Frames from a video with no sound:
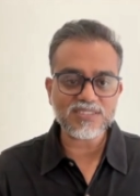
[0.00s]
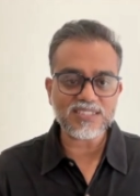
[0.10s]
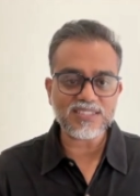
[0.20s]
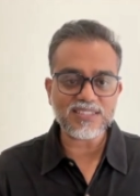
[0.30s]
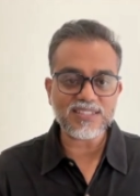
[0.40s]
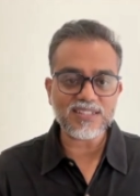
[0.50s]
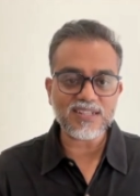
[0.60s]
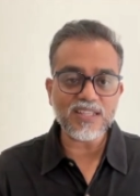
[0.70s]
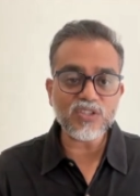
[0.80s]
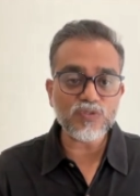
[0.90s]
and they're
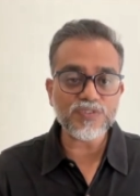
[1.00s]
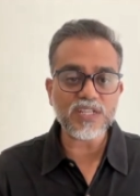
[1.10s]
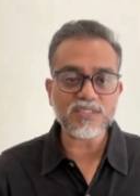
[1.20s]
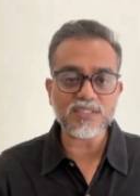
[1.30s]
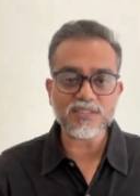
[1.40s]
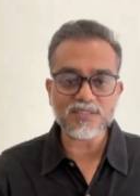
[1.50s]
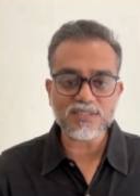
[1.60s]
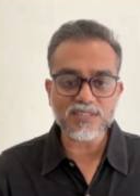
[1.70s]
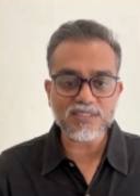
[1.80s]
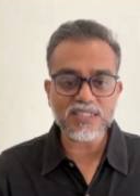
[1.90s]
innovating. They're
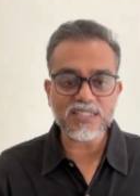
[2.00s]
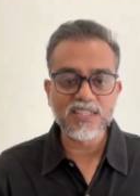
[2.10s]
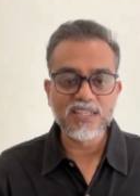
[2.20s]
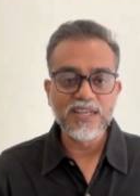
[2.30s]
really